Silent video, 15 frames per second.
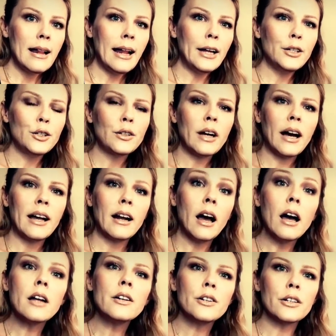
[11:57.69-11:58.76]
and you're not
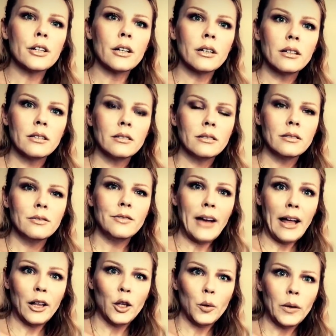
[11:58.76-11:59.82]

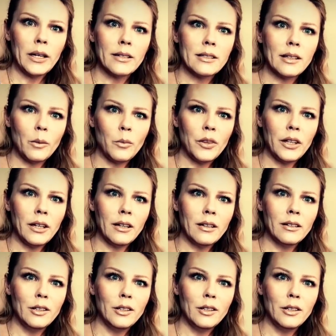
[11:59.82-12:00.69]
undervaluing something.